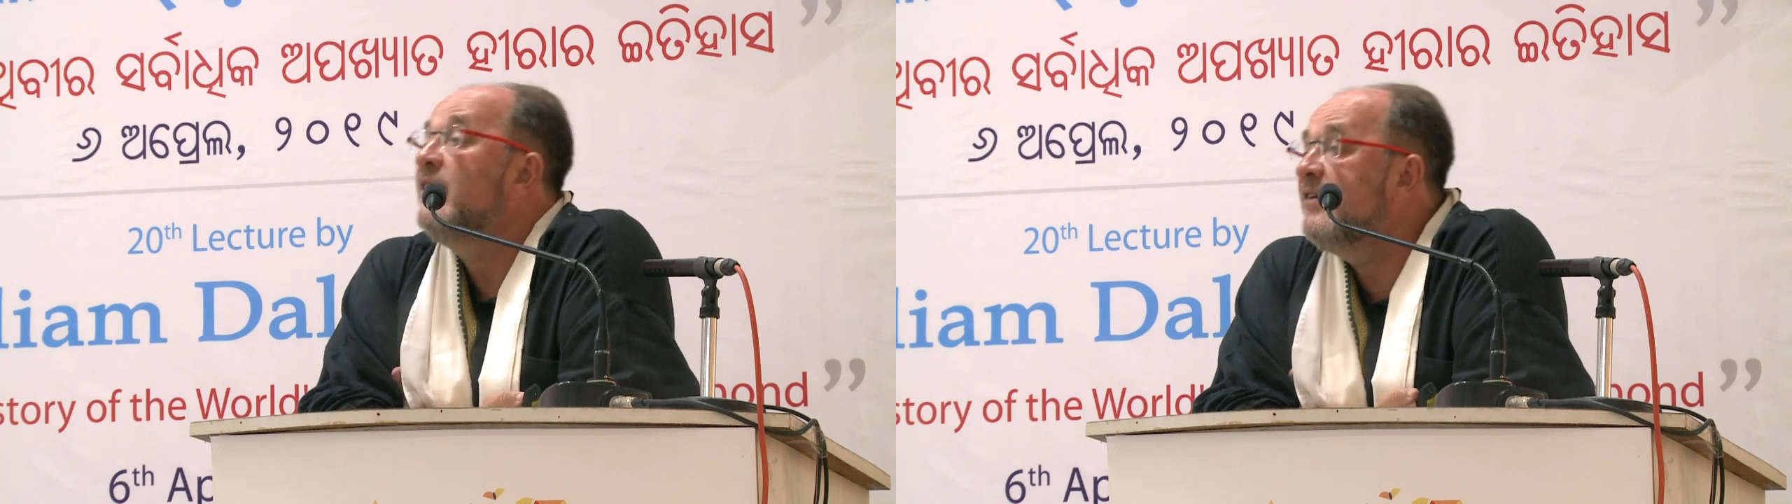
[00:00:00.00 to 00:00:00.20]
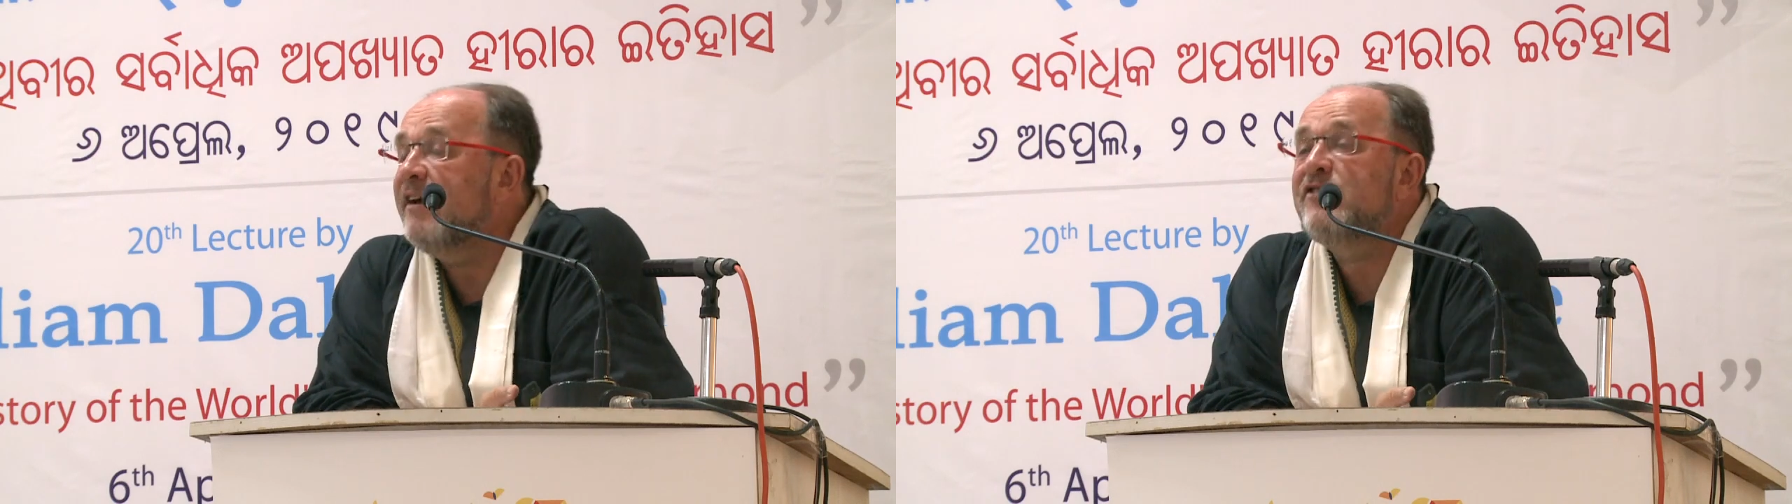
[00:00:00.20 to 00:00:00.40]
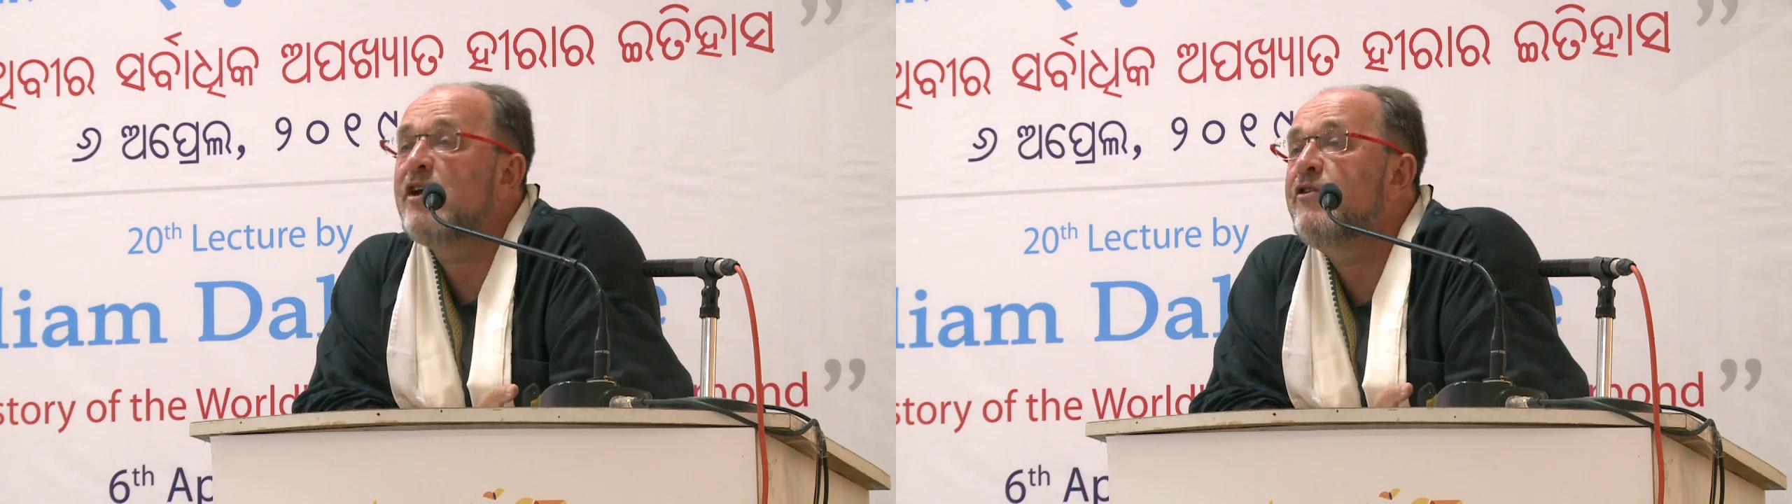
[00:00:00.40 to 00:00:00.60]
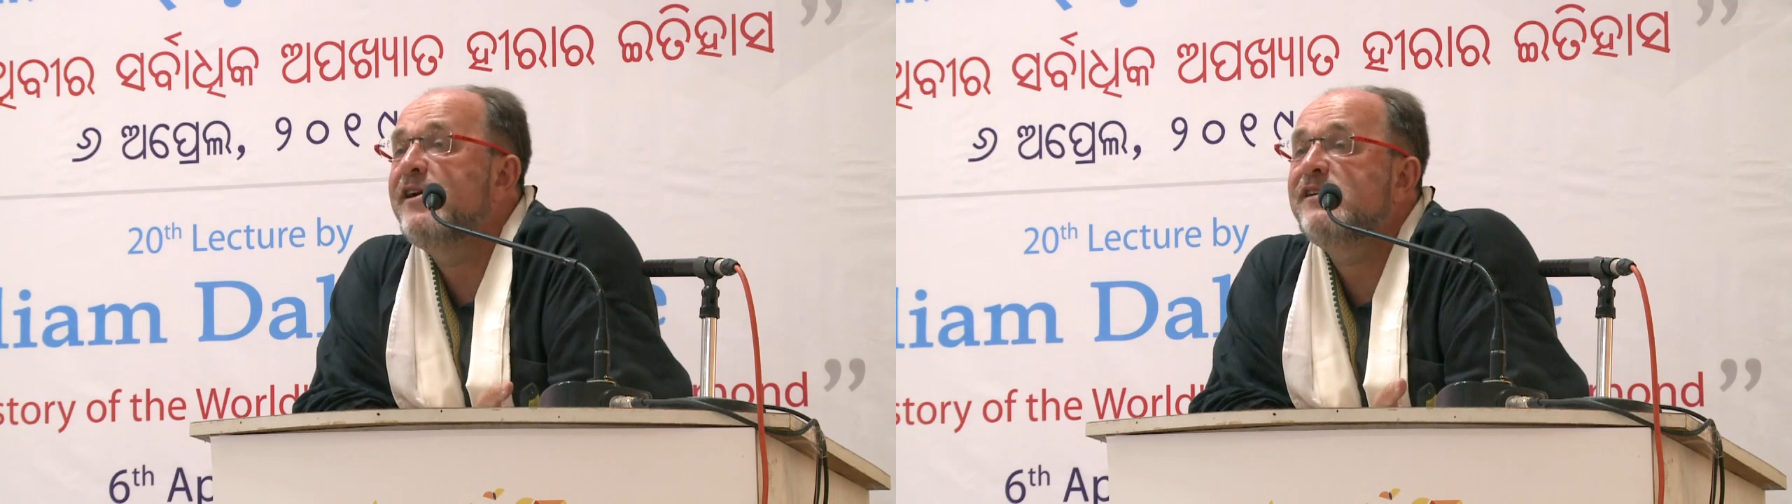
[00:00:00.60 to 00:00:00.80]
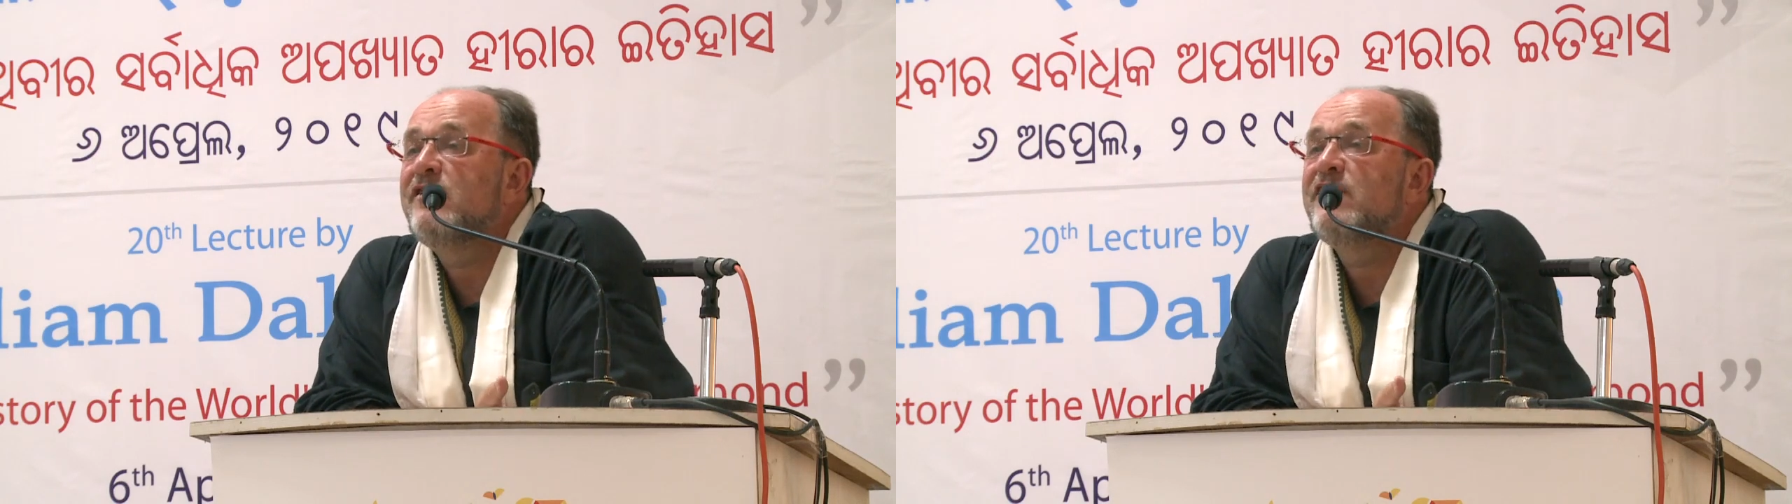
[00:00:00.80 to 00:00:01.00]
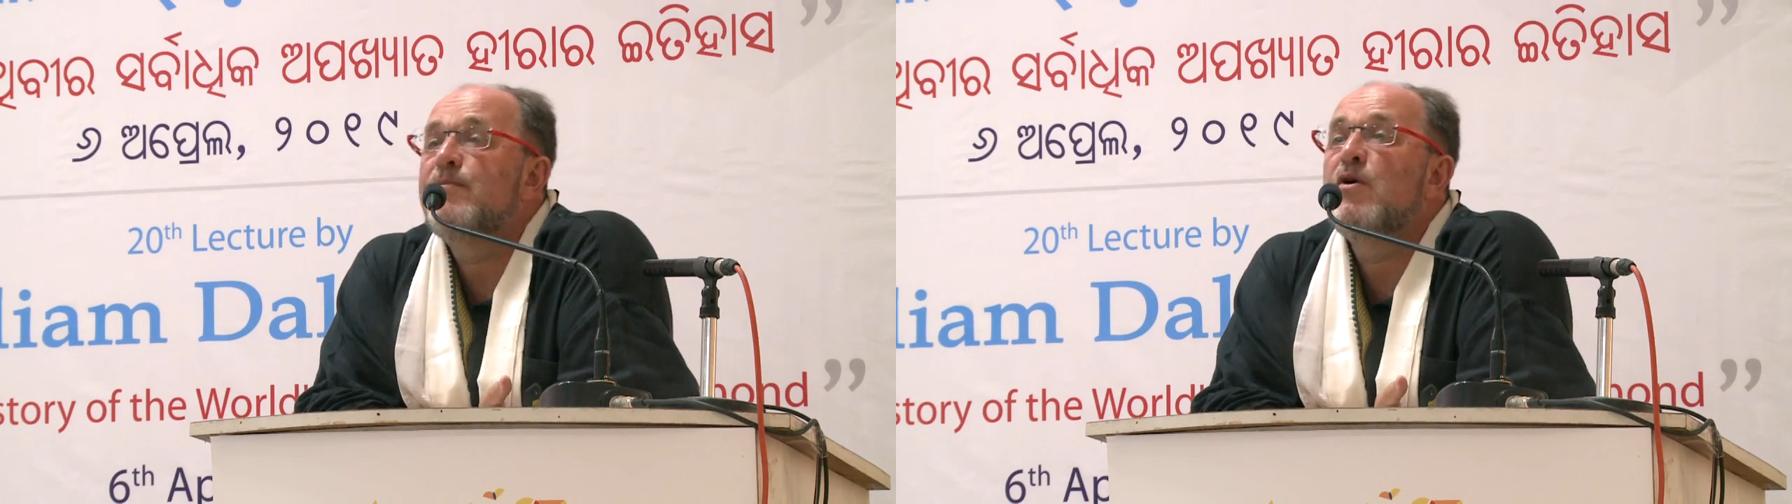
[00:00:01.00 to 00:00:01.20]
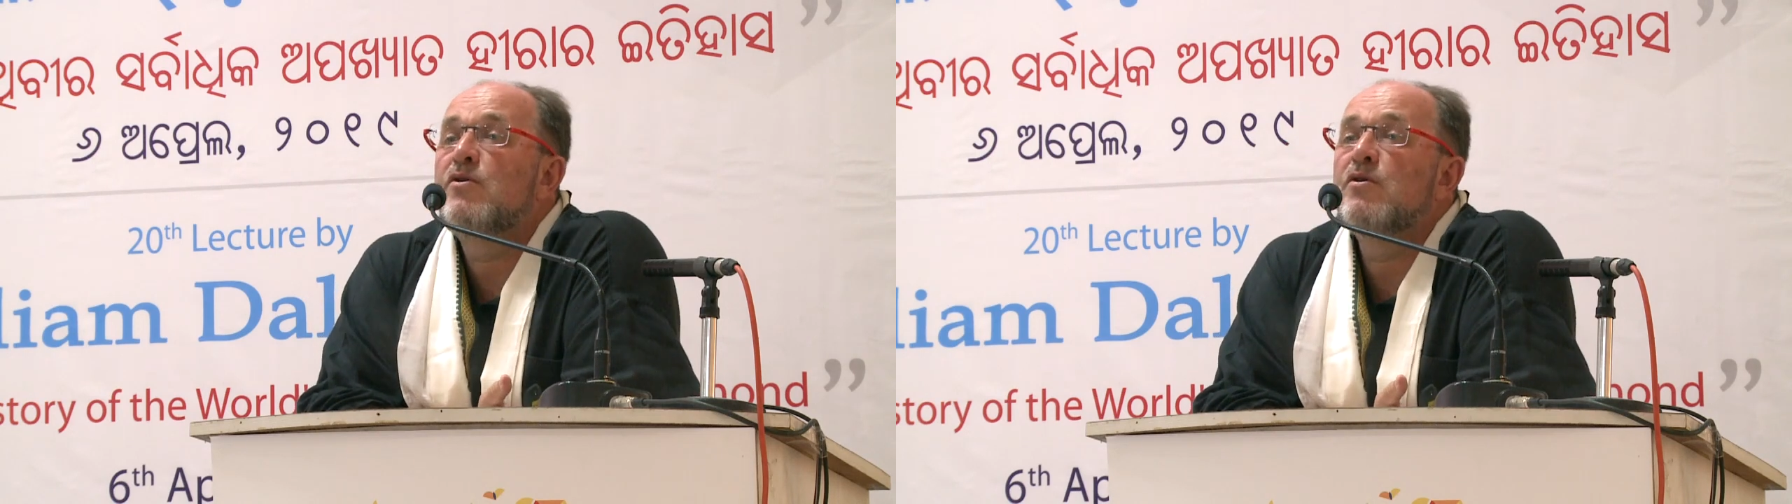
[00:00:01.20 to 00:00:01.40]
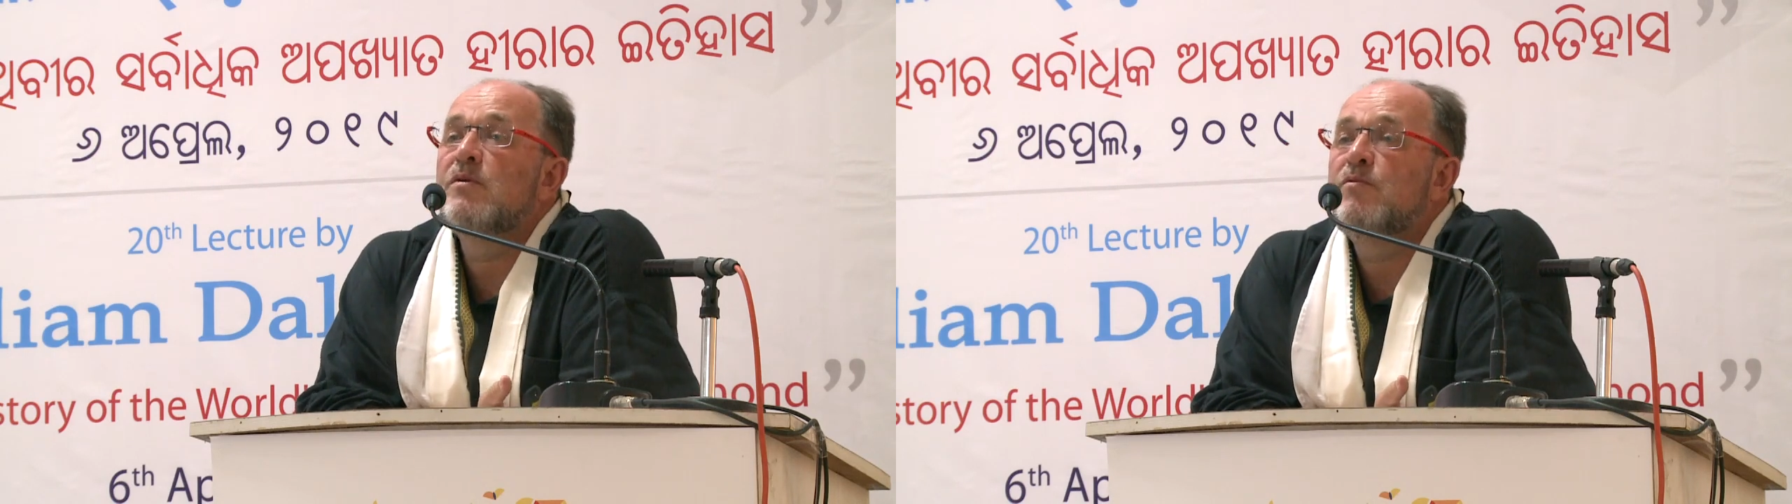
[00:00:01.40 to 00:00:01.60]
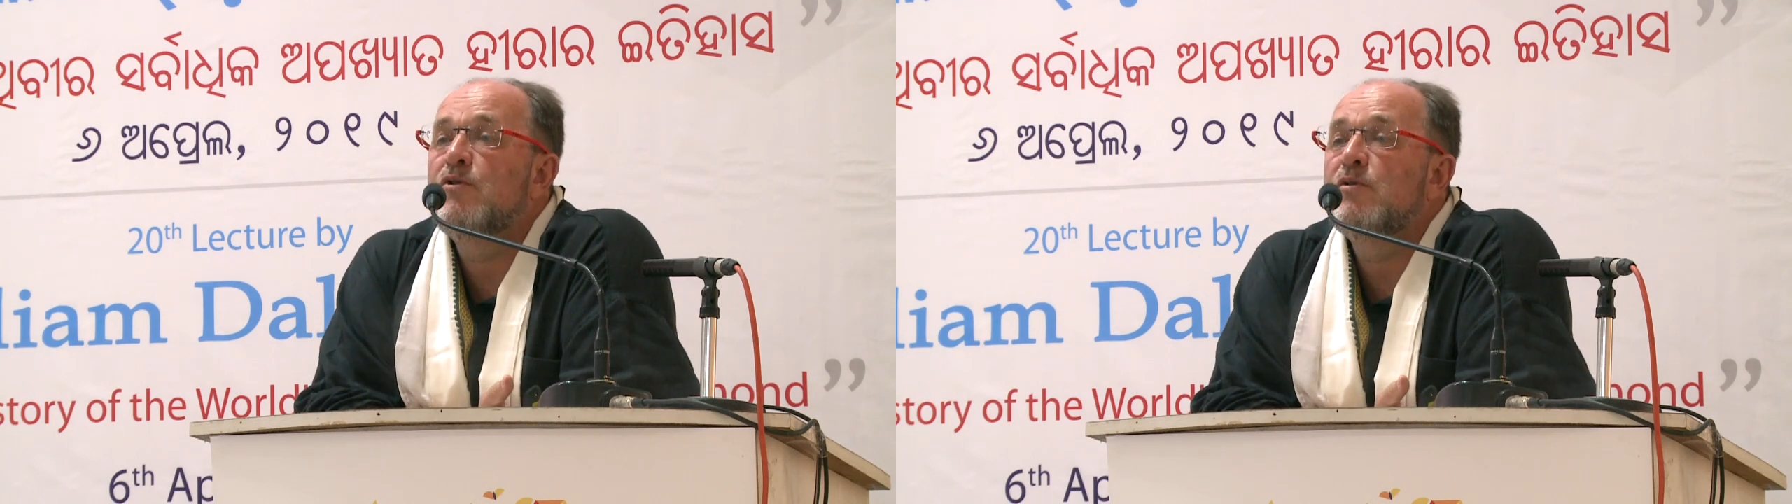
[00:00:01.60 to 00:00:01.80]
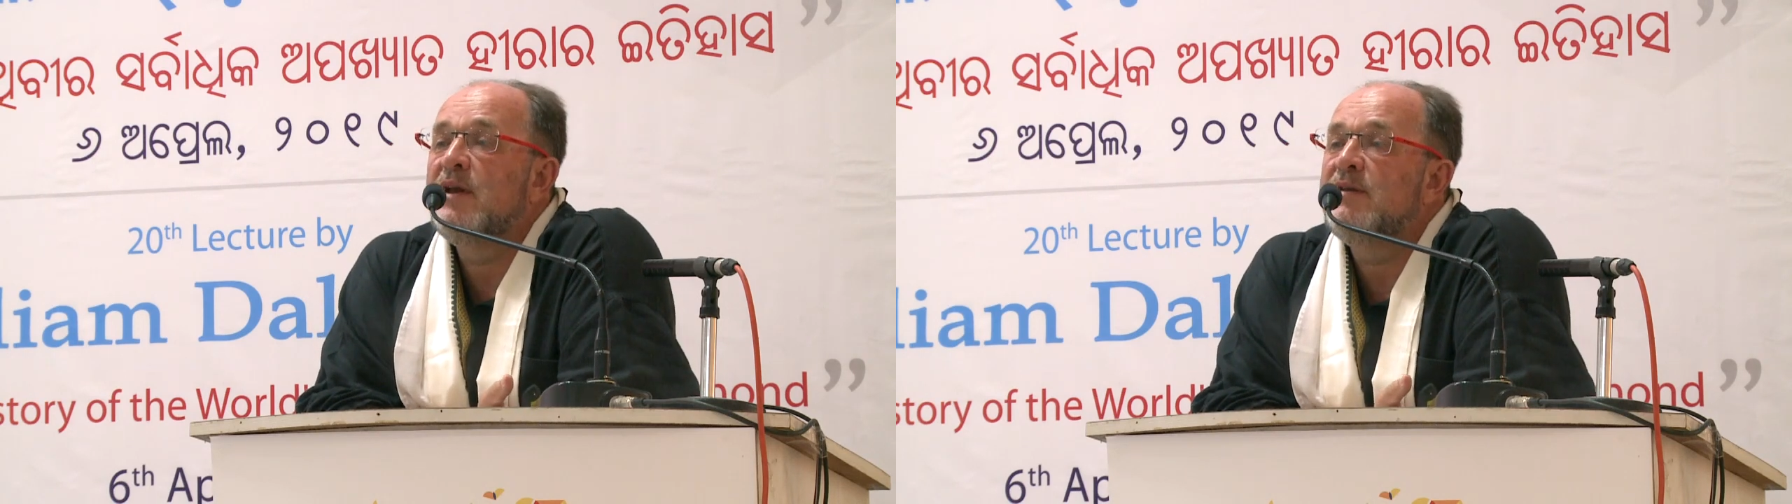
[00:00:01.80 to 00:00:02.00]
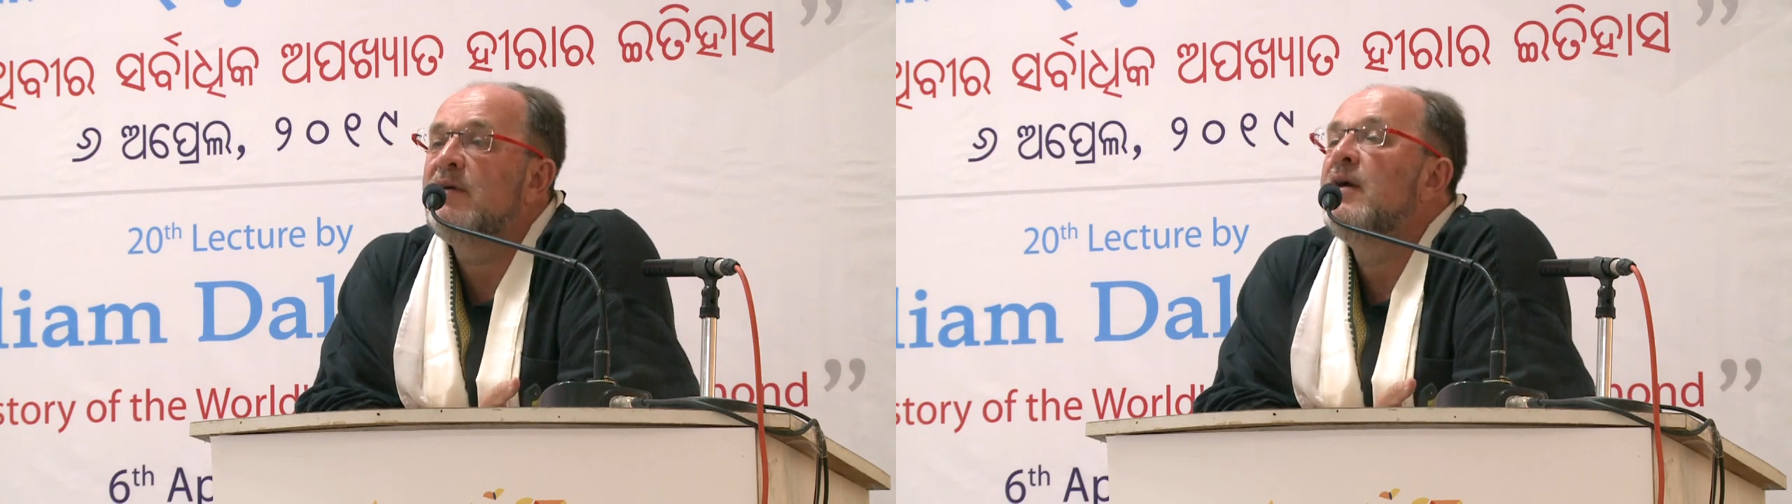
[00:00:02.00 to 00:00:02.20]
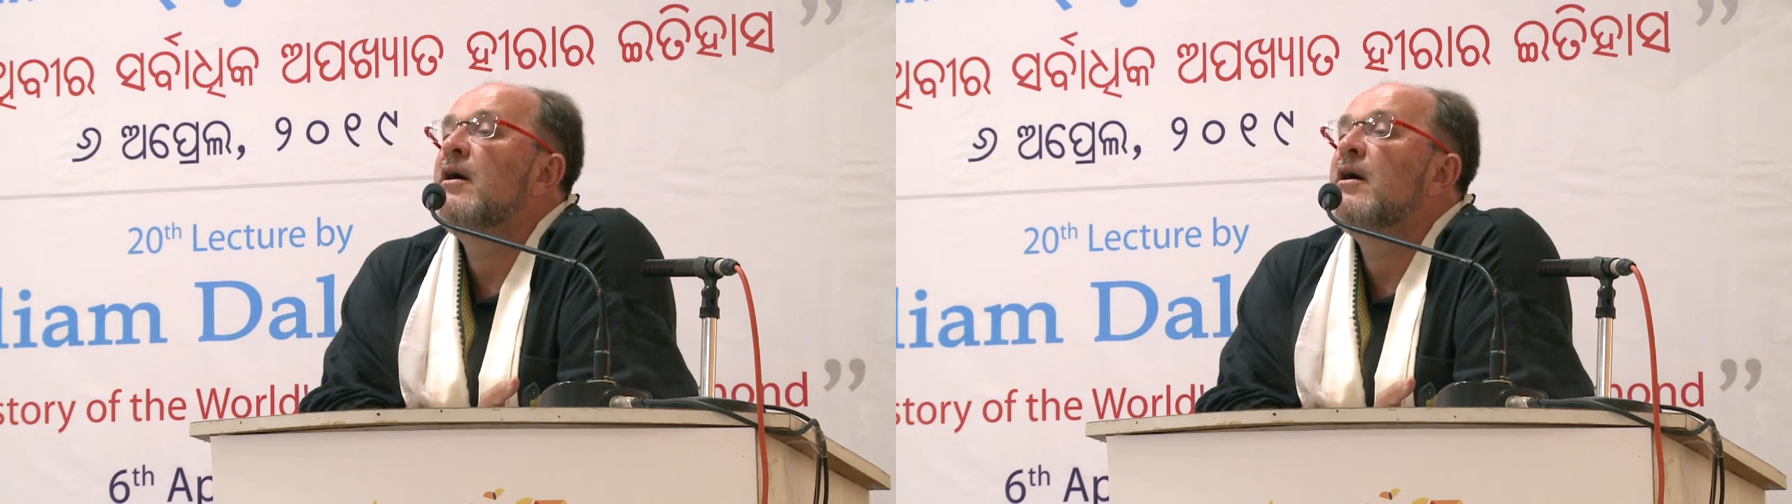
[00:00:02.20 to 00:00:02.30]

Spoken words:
six generations of Mughal rule and